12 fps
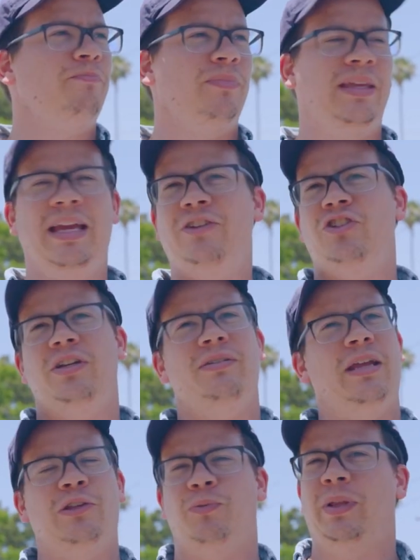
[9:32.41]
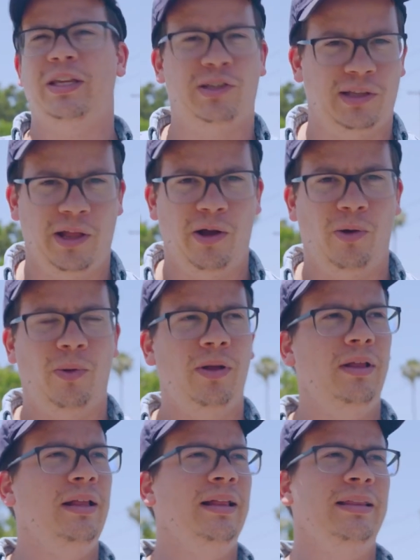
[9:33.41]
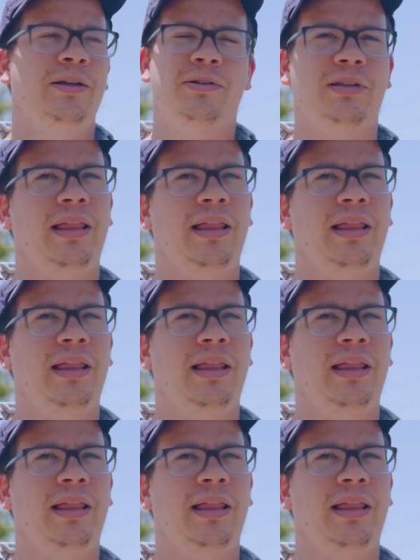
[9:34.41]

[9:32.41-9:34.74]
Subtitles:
The engine is really slow. There's